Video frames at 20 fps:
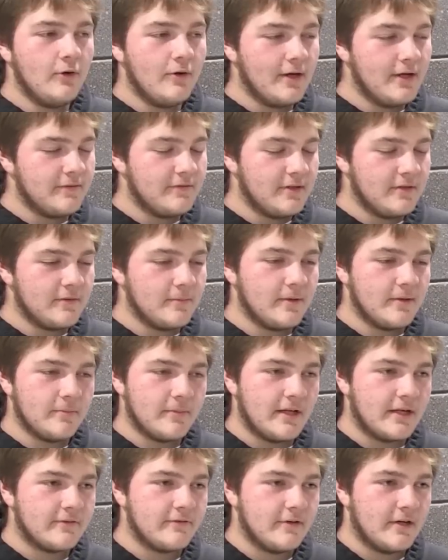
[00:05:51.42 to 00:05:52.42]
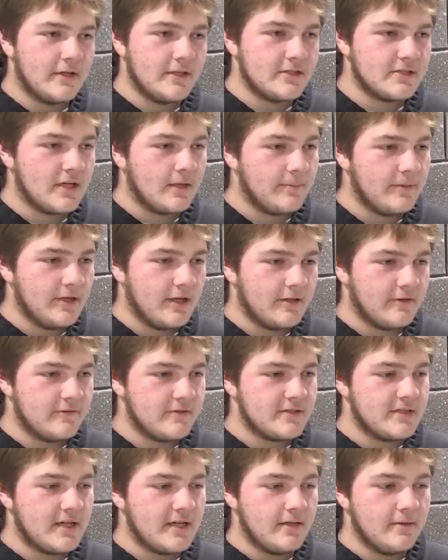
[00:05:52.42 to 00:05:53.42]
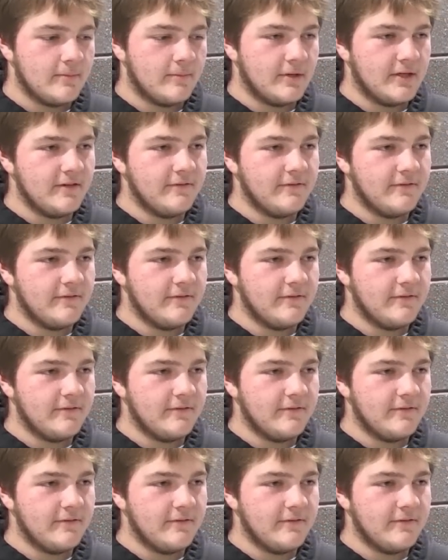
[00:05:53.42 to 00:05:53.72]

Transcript: No, I have never been Black Friday shopping out of state,